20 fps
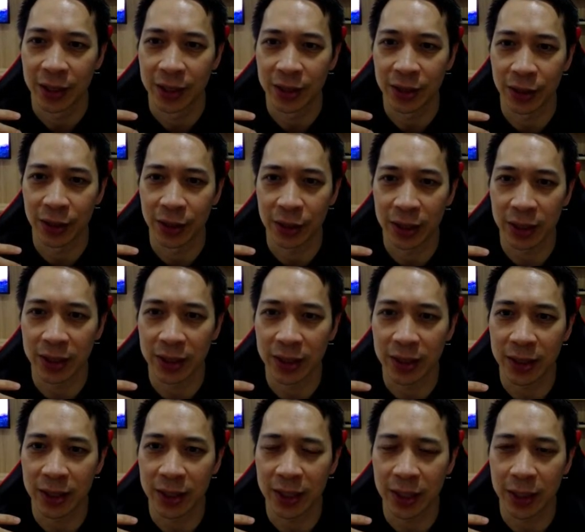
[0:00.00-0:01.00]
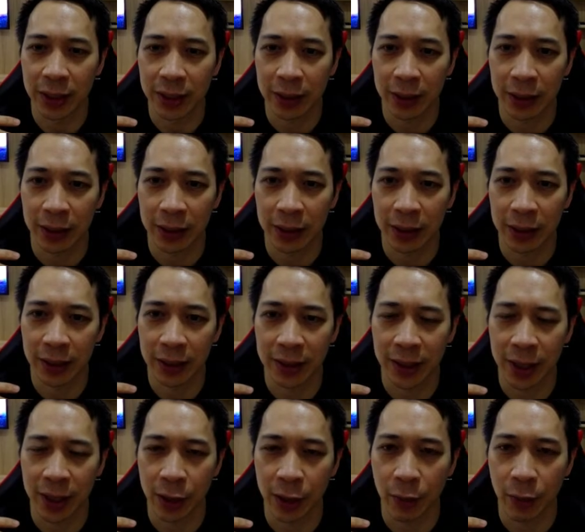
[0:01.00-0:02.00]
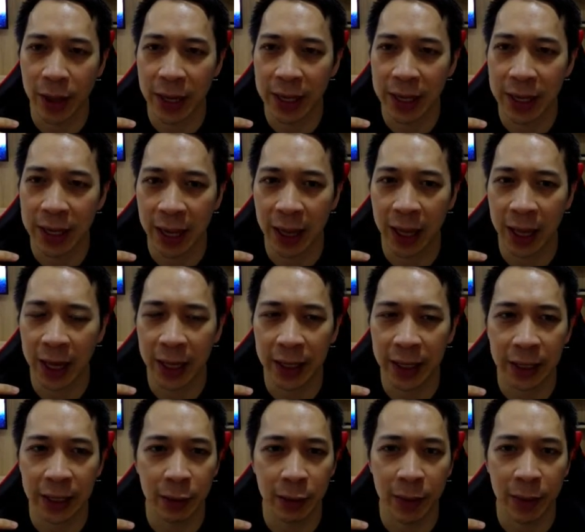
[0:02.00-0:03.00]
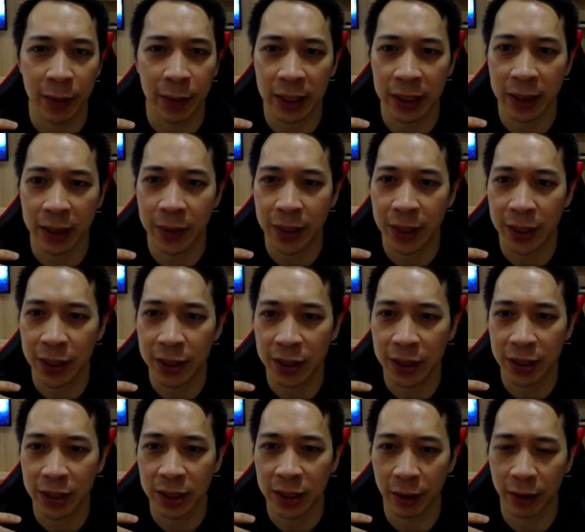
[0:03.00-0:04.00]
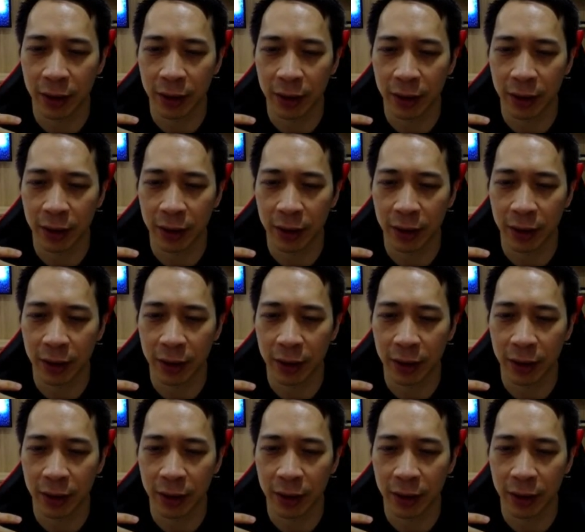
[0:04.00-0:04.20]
So you can see here, looks like their main headline here, main image, call to